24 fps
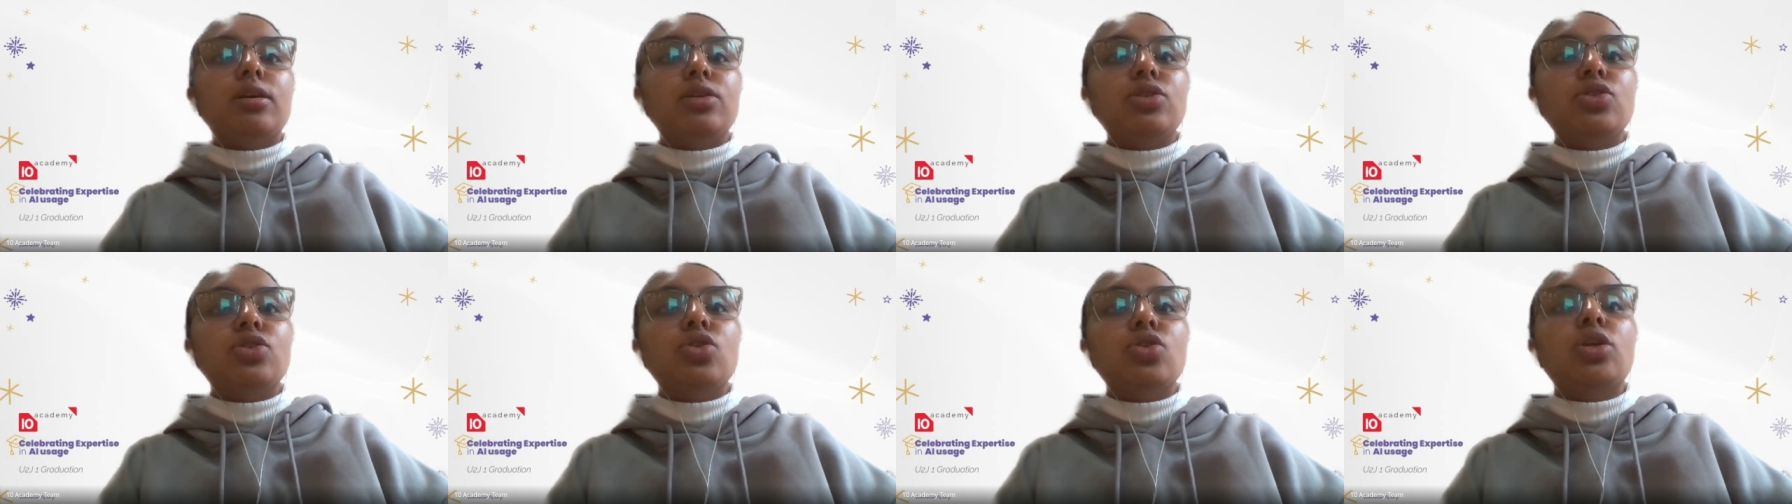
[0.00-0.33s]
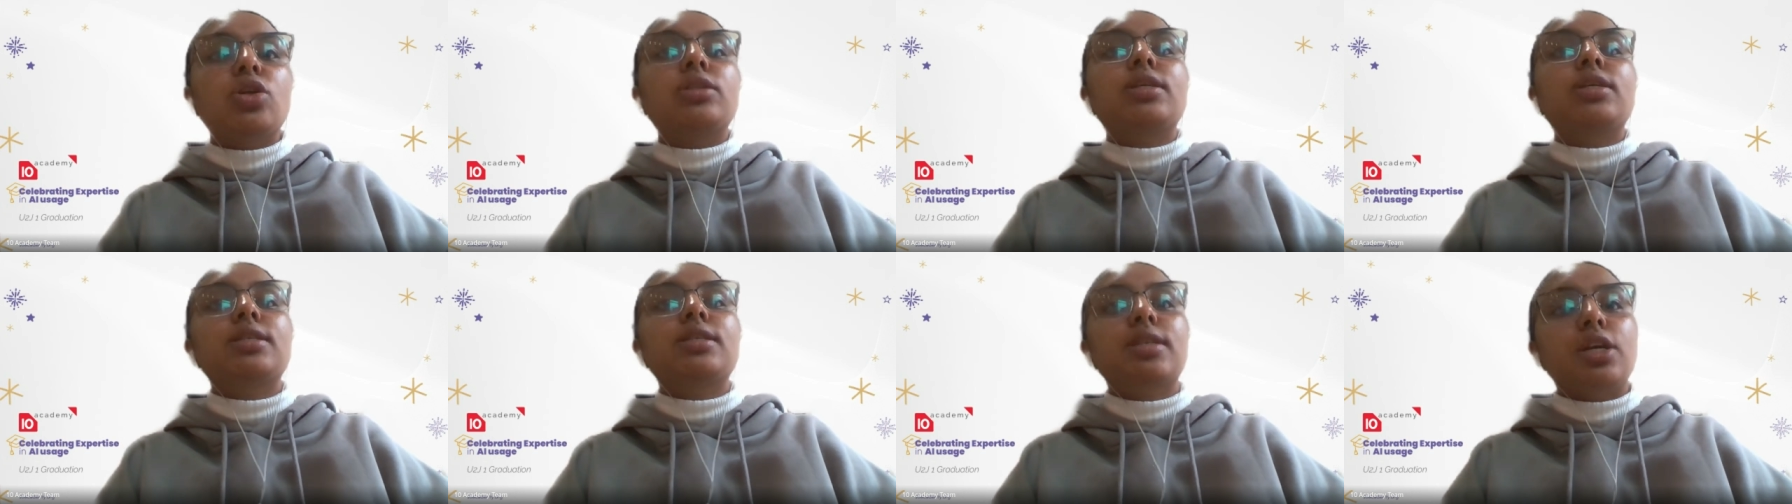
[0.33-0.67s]

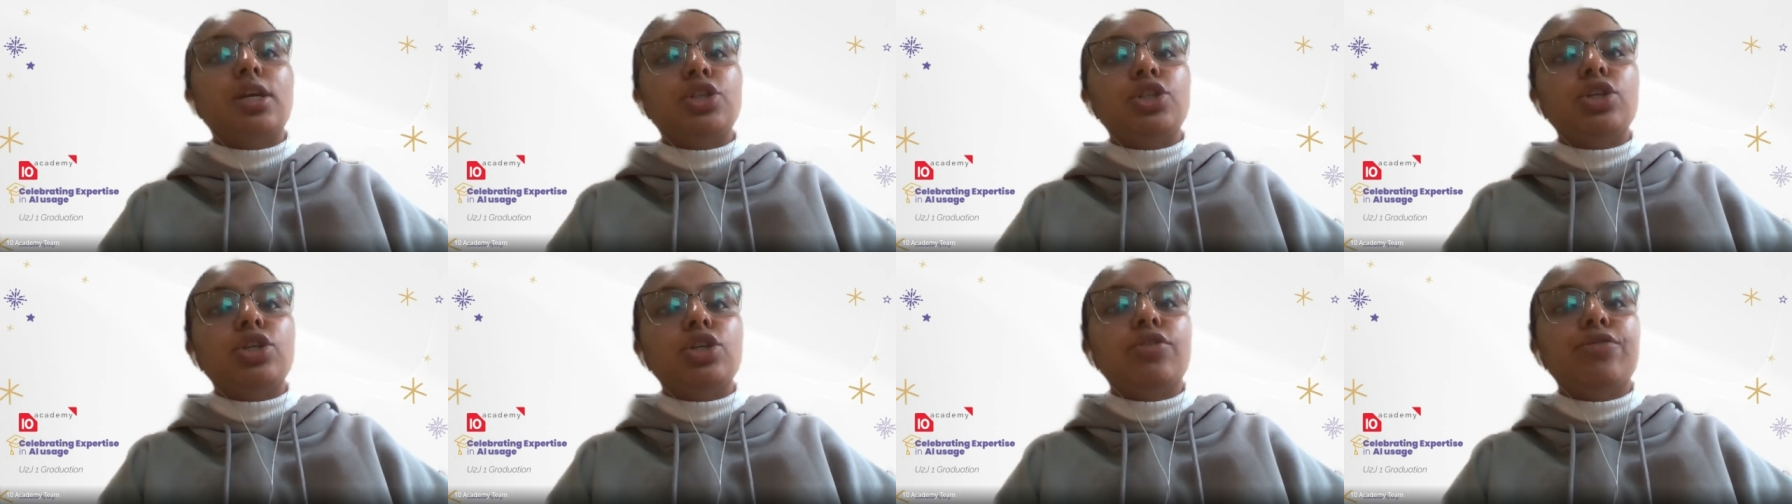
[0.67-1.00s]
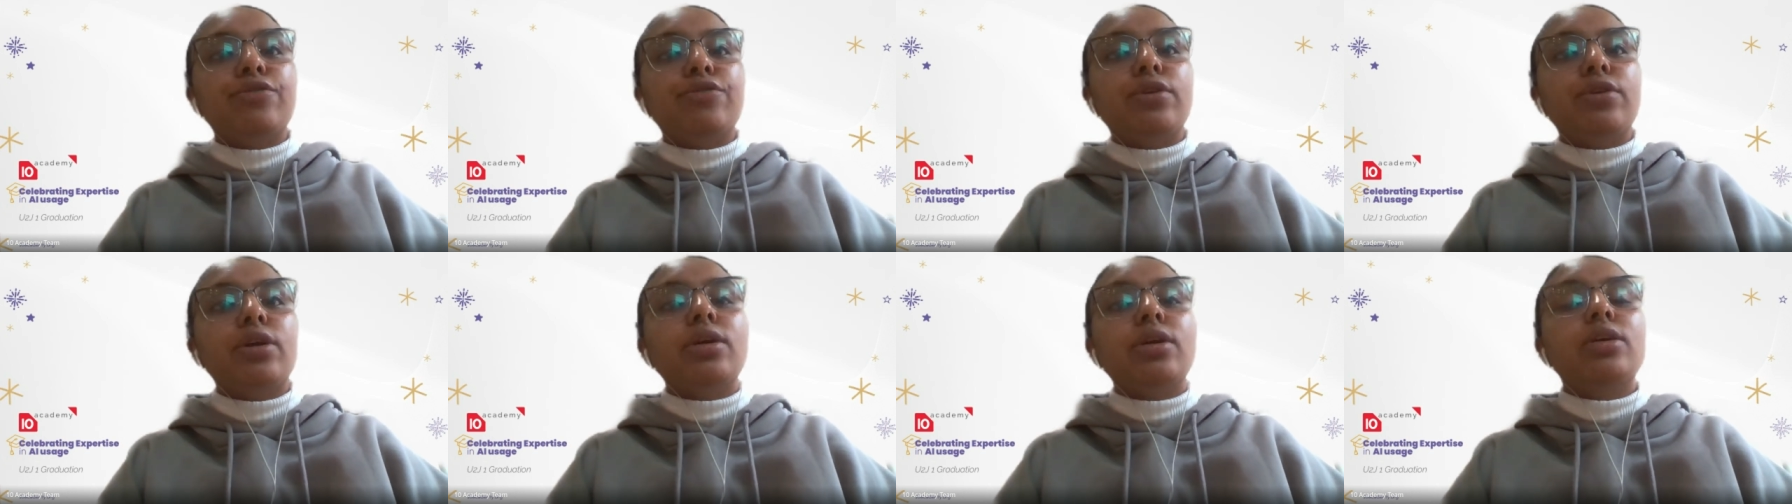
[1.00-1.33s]
start the session of
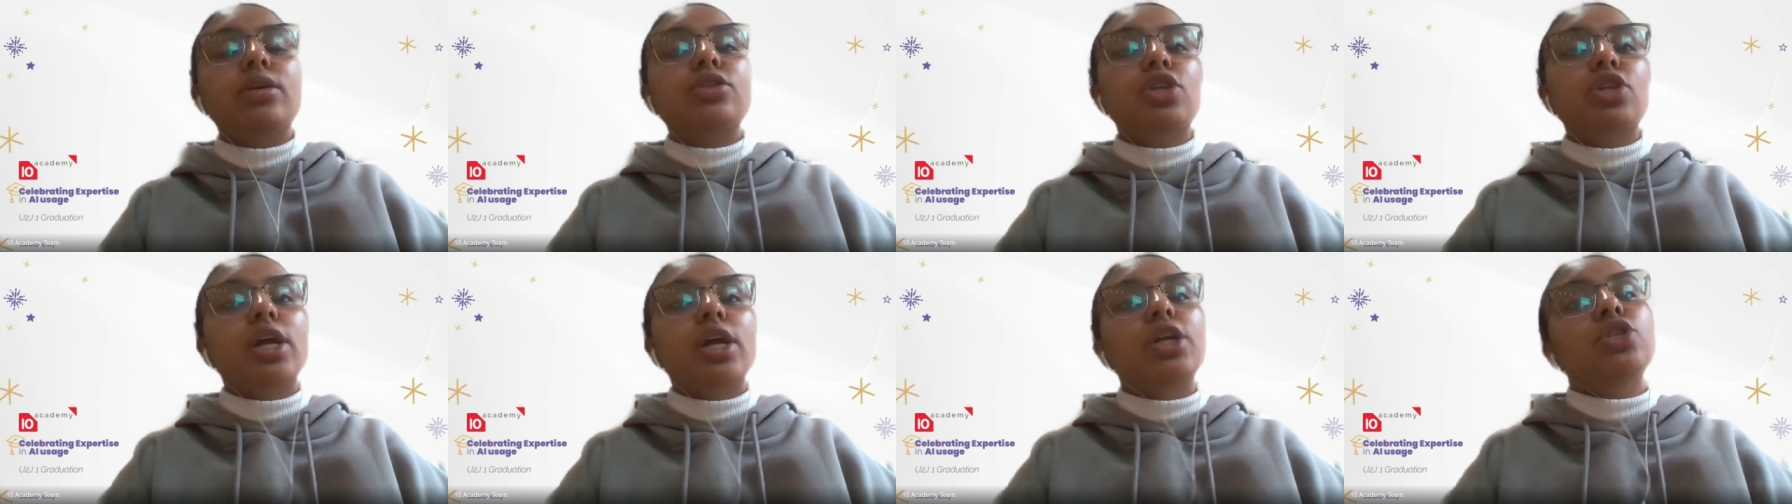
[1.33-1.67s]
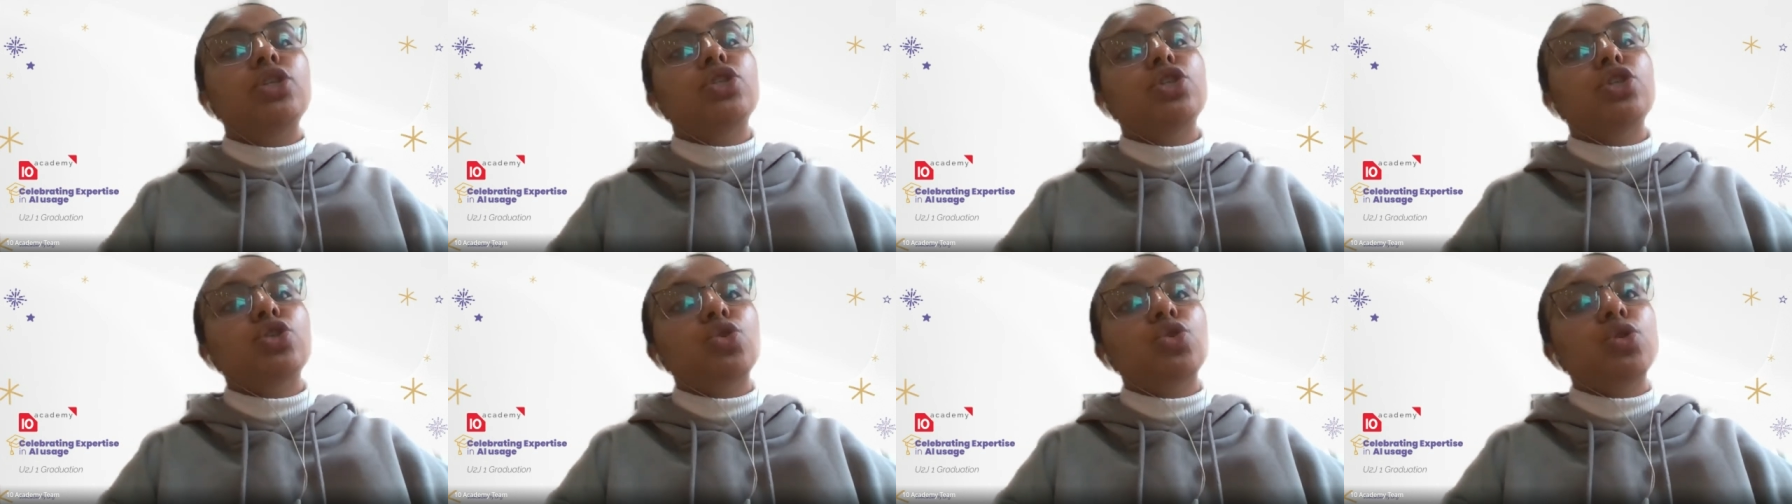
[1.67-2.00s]
the
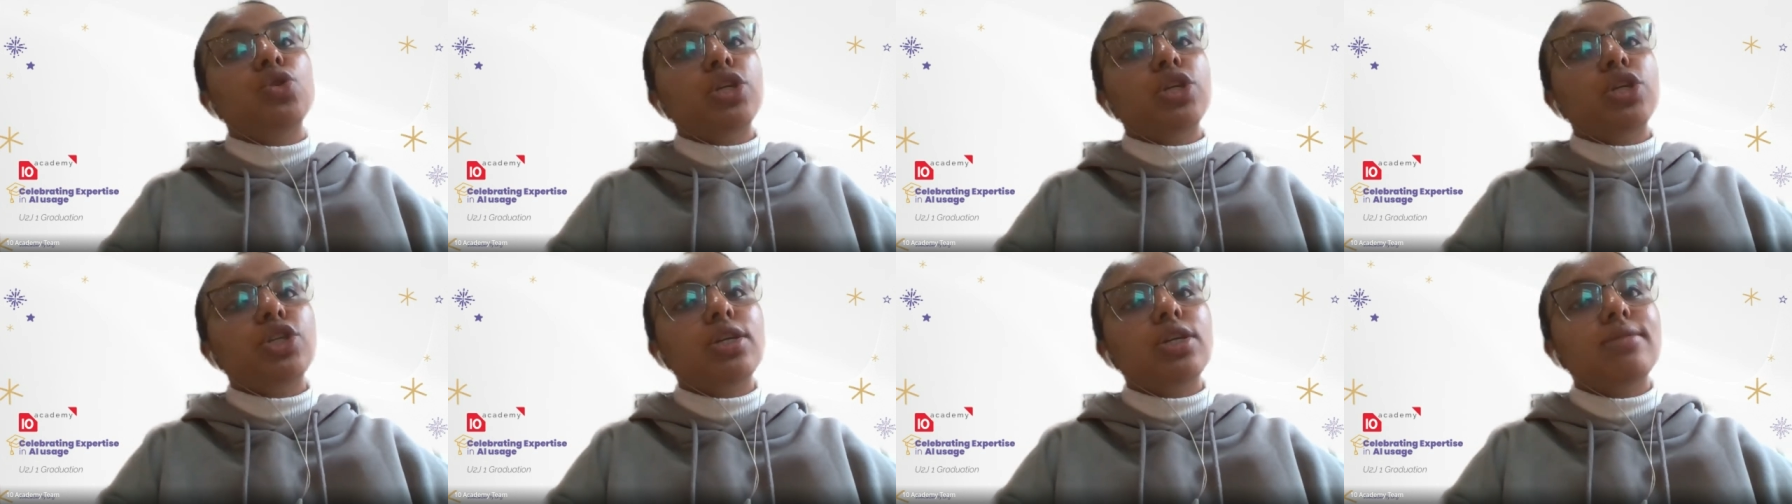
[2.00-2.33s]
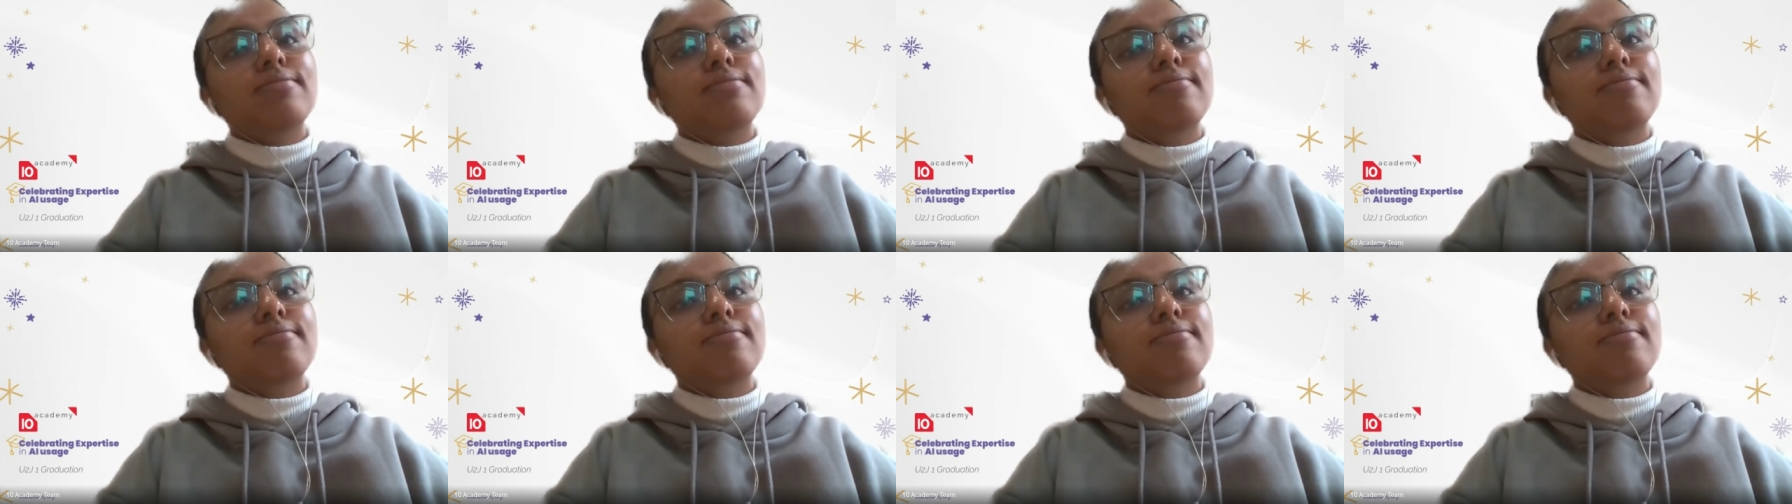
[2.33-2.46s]
challenge introduction.